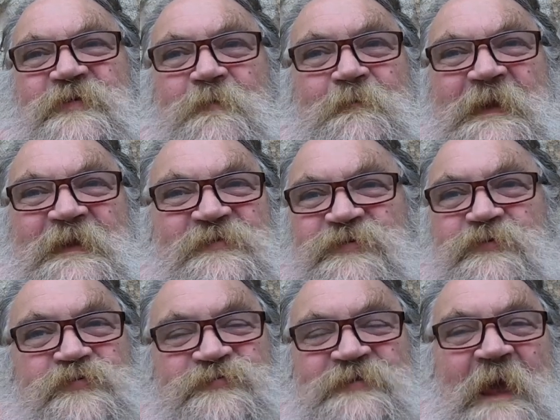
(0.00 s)
a piece,
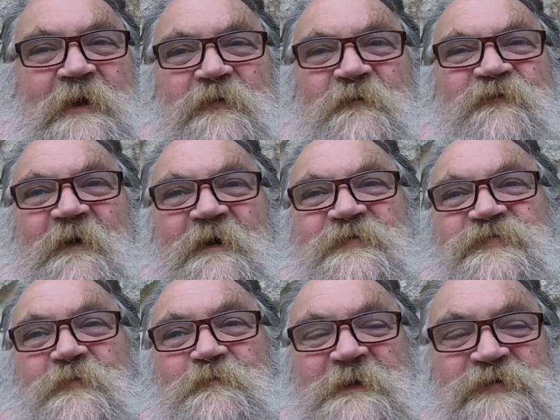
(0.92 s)
you sacrifice
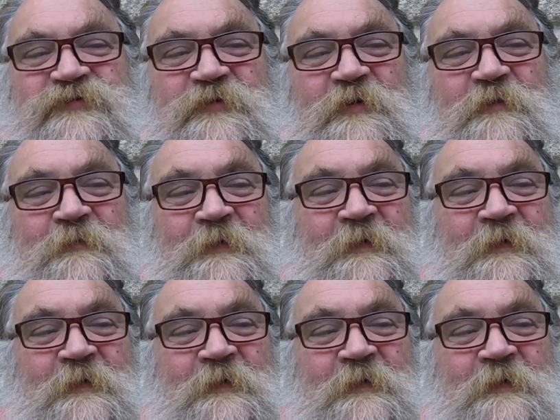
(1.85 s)
a bishop,